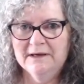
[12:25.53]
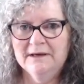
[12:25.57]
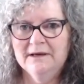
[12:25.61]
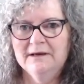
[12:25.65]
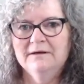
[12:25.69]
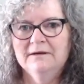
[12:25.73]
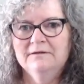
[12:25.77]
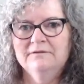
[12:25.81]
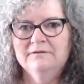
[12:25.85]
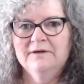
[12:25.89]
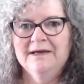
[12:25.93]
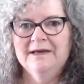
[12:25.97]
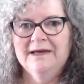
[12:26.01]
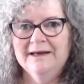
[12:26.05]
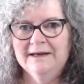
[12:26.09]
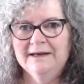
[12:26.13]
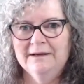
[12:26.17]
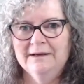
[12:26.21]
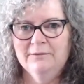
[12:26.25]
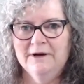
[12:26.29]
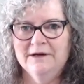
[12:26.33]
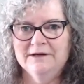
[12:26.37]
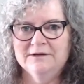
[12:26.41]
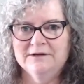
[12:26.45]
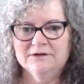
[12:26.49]
for
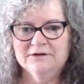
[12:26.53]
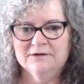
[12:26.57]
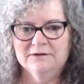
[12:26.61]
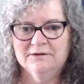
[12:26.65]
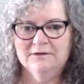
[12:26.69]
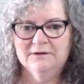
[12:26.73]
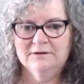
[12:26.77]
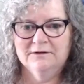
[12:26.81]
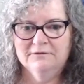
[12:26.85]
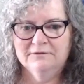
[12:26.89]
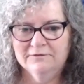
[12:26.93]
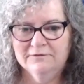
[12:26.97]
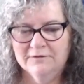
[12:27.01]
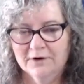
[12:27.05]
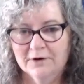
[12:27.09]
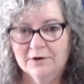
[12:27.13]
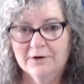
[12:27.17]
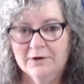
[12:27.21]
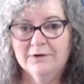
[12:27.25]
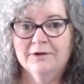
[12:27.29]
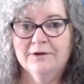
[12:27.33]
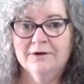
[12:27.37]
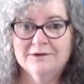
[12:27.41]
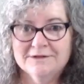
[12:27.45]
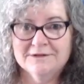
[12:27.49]
anyone to
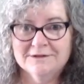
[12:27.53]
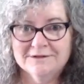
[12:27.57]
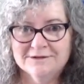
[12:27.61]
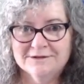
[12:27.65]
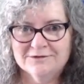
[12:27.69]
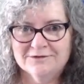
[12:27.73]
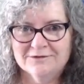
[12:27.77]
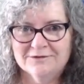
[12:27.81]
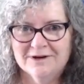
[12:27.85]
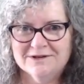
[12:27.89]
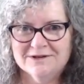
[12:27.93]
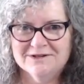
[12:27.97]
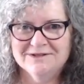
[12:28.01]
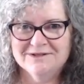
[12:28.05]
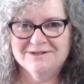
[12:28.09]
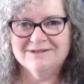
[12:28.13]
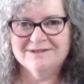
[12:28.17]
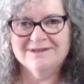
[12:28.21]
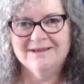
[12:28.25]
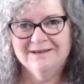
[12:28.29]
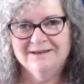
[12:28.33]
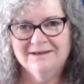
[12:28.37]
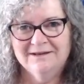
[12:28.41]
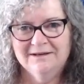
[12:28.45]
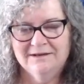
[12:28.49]
follow those instructions,
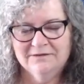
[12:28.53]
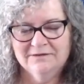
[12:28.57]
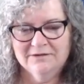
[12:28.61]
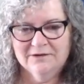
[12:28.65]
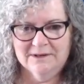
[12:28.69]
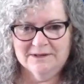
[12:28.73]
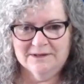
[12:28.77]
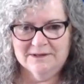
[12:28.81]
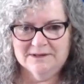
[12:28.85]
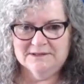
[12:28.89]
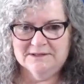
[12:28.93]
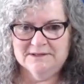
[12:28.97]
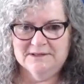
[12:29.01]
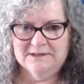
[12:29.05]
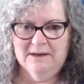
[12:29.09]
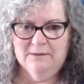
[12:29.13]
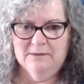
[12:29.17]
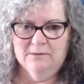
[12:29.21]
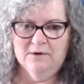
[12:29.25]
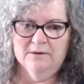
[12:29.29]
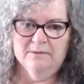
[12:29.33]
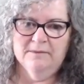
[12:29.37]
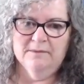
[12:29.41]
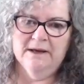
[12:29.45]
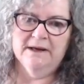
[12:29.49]
if you understand
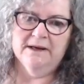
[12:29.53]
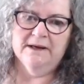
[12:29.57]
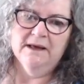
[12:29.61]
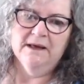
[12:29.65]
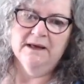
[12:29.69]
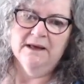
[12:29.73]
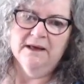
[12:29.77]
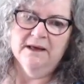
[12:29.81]
what I mean.